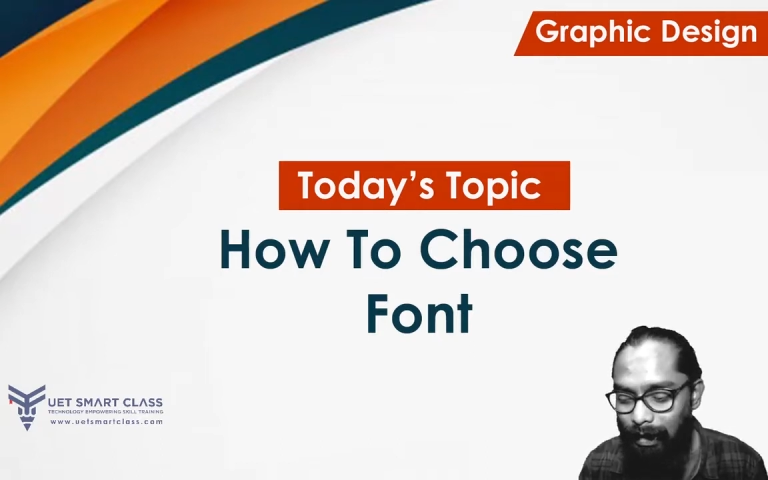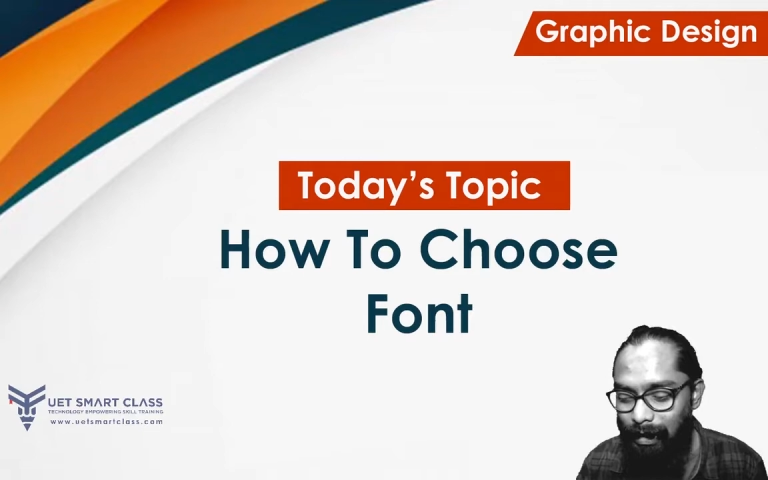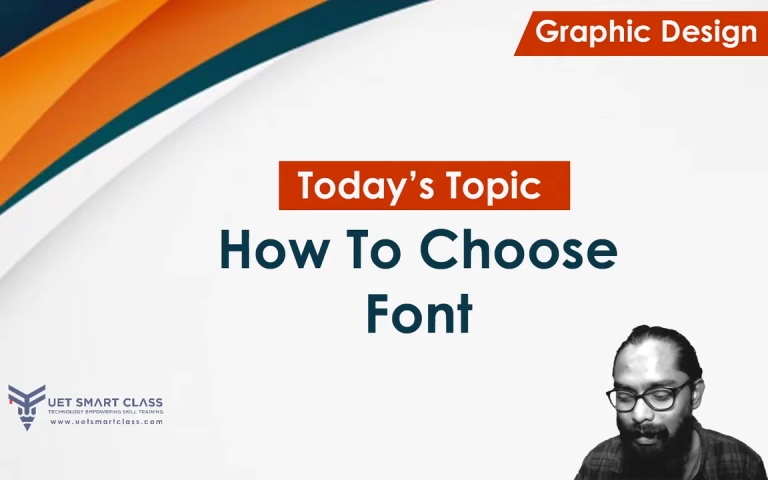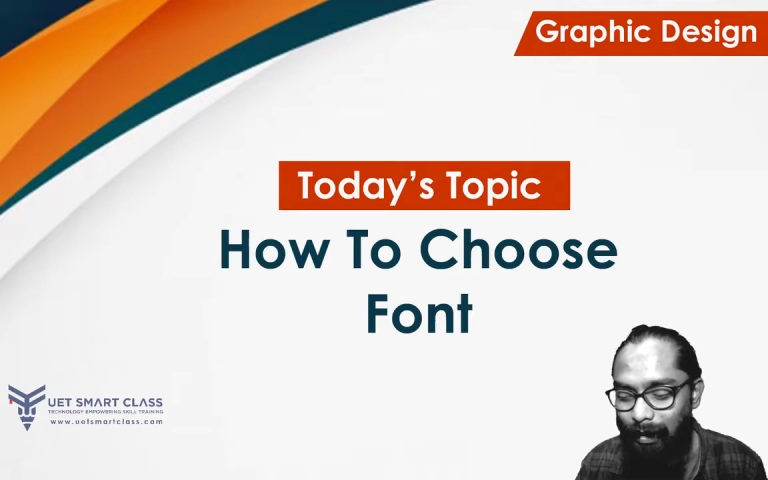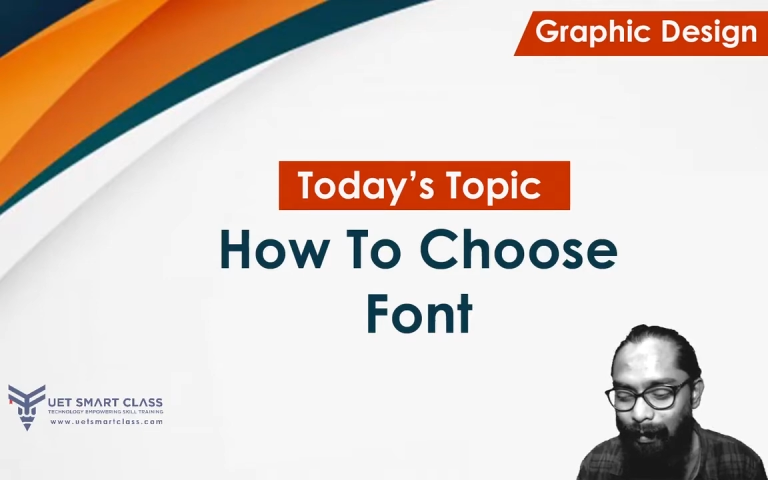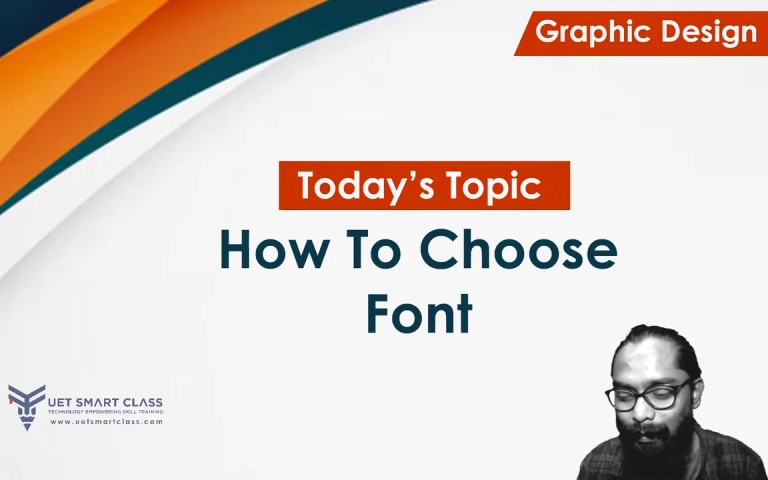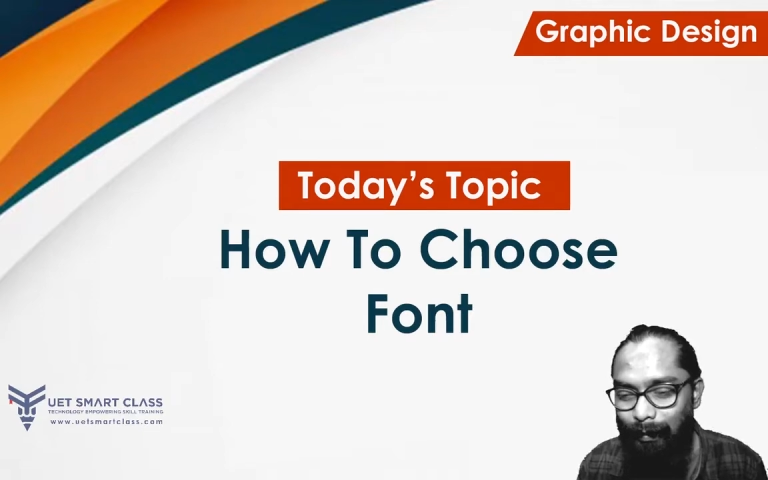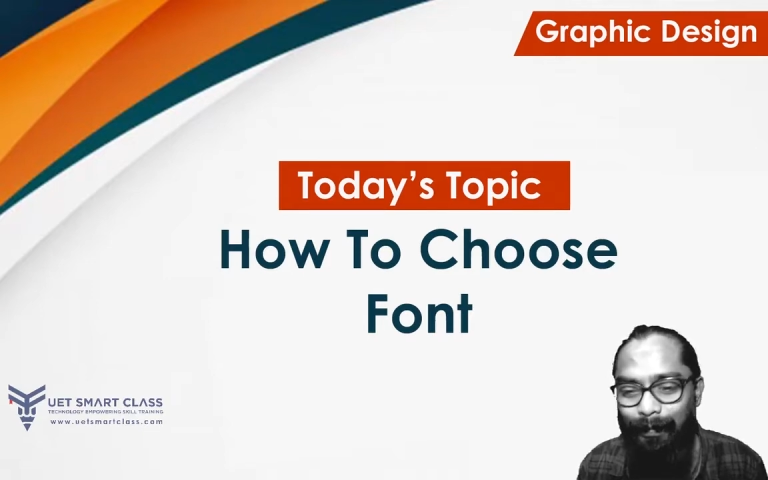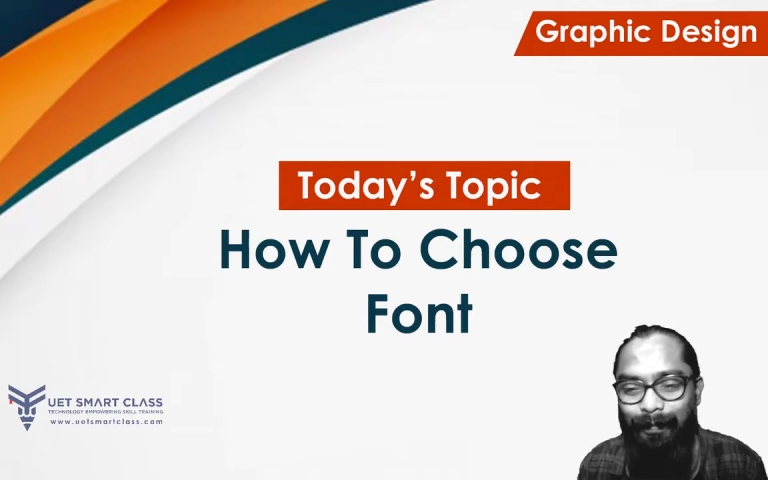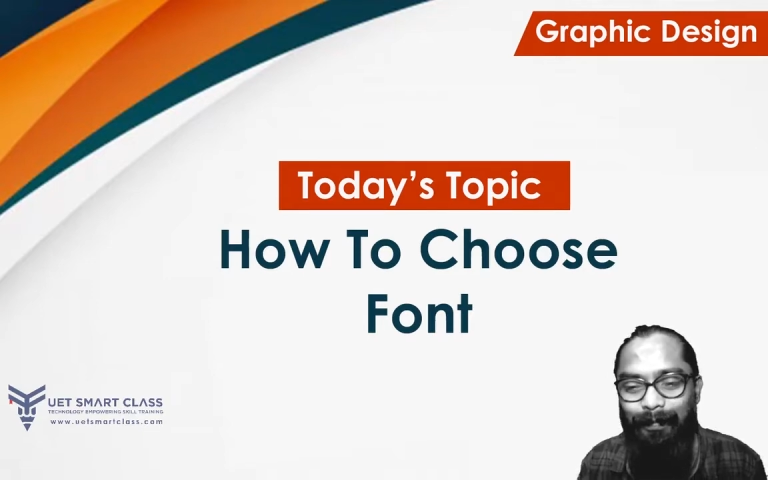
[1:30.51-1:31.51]
So
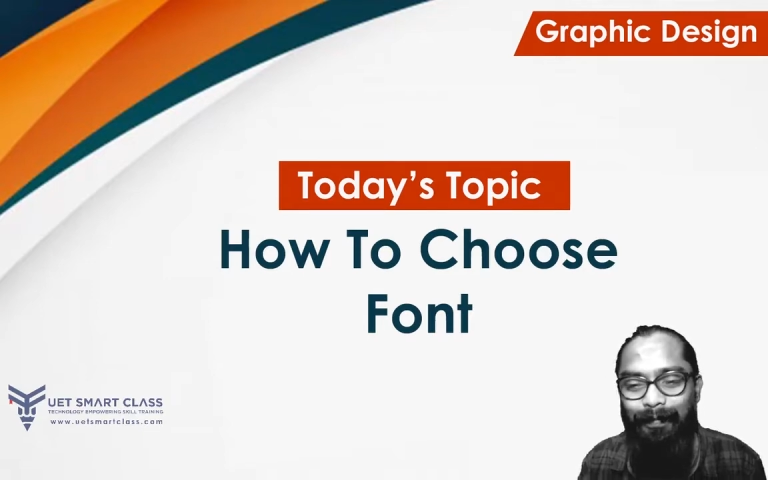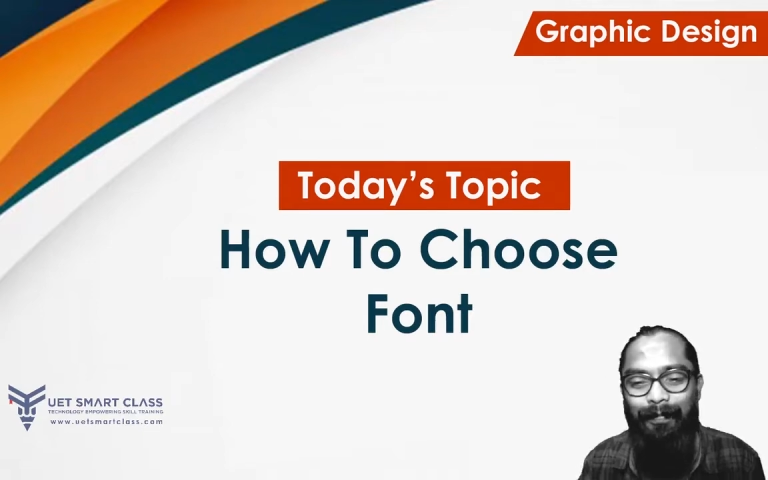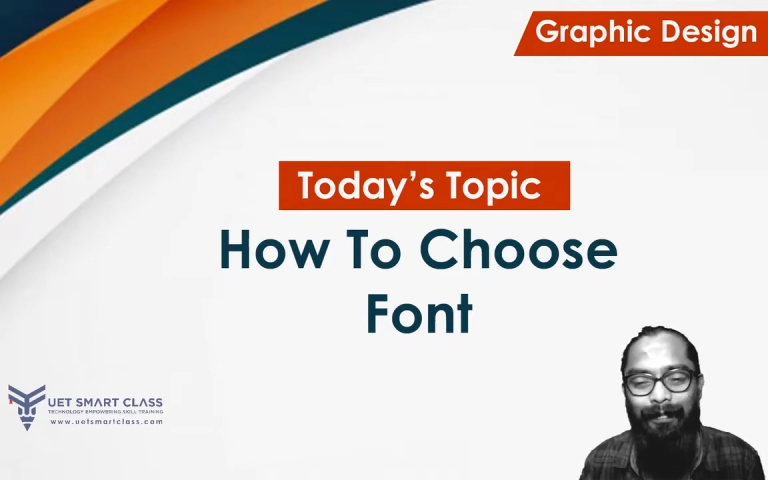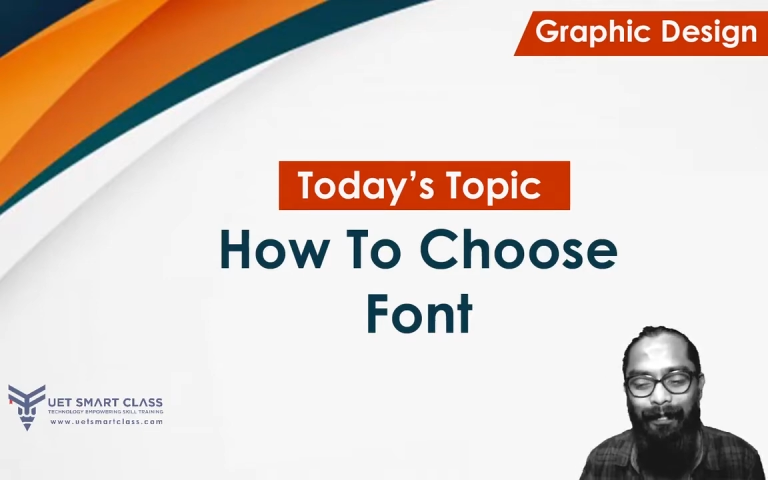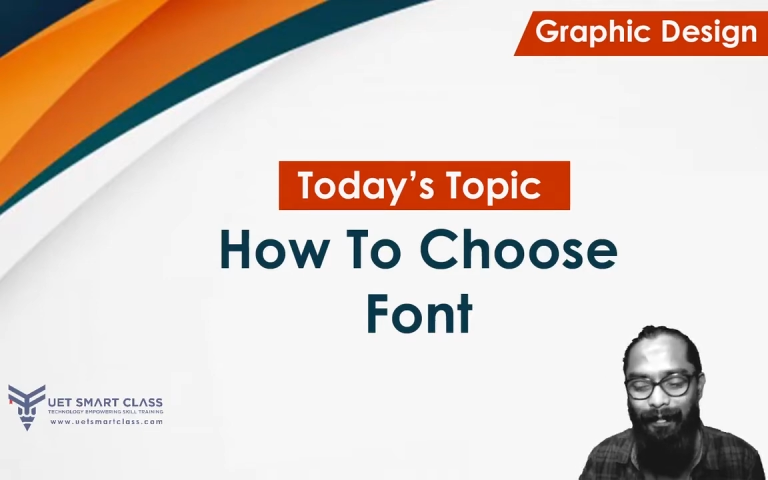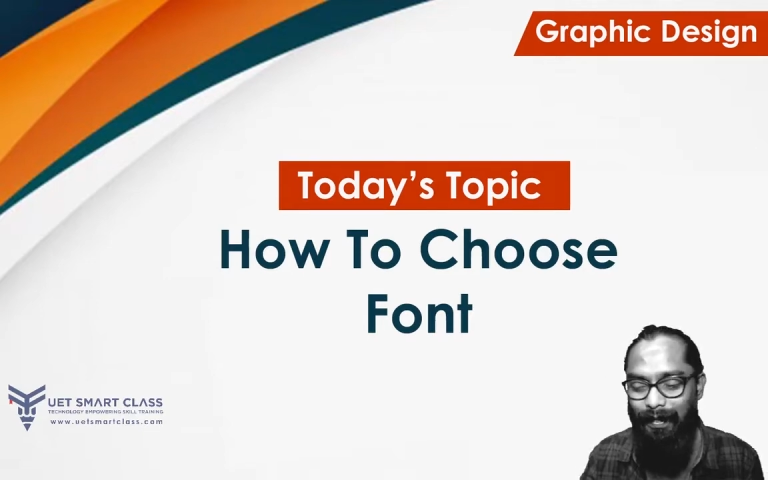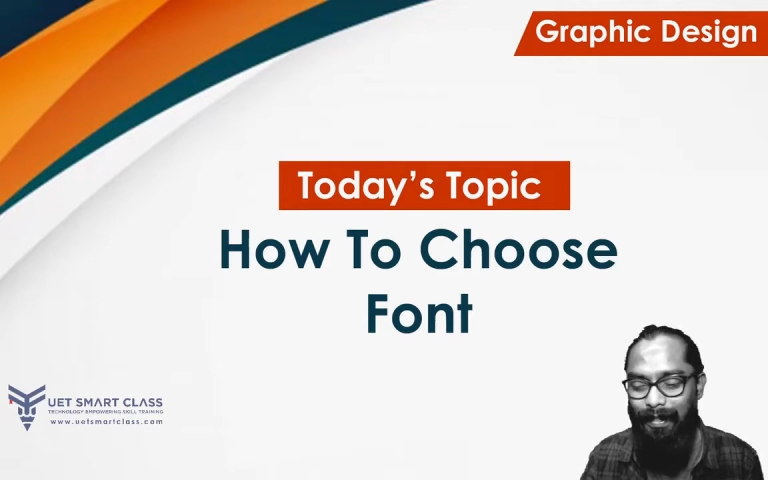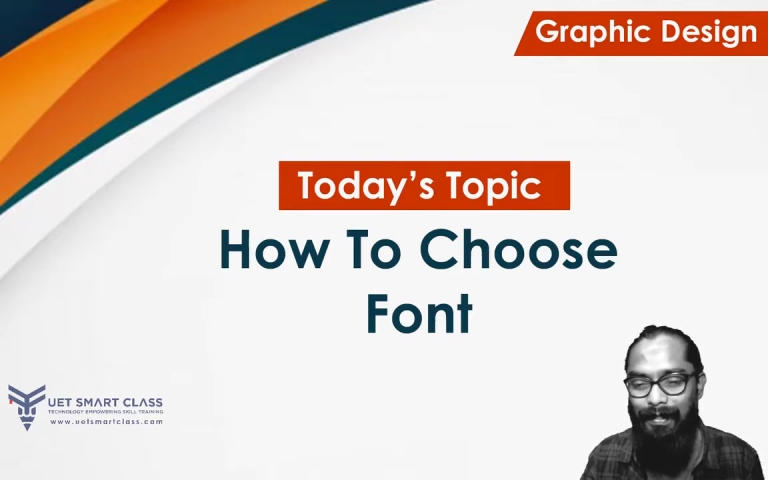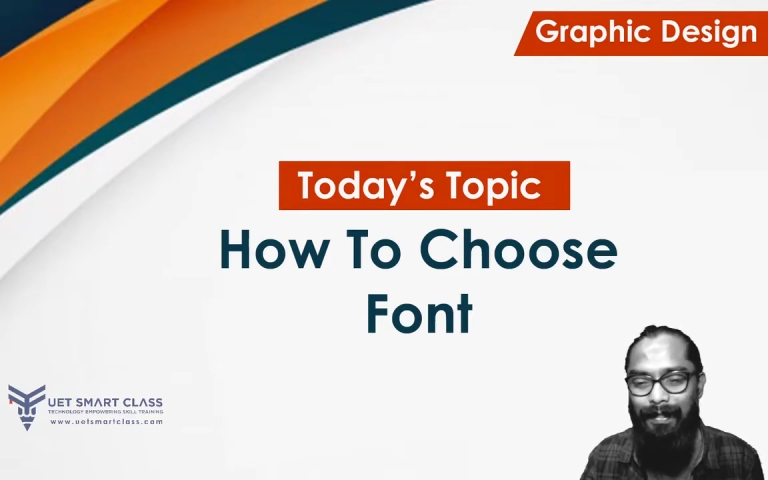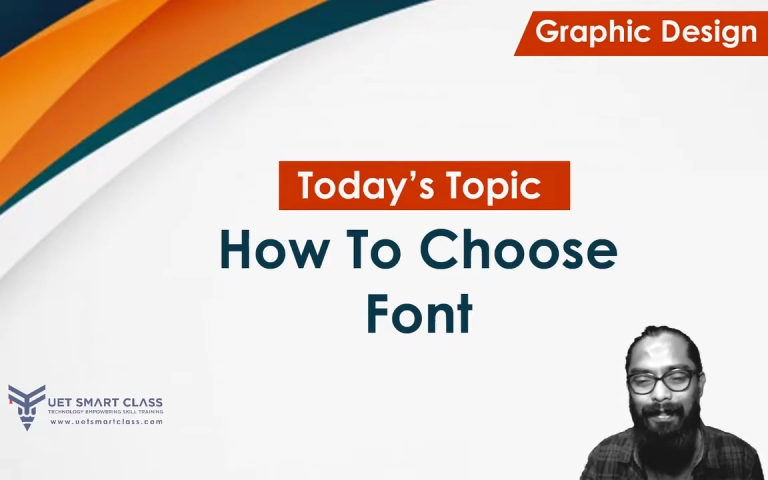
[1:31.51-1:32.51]
yes,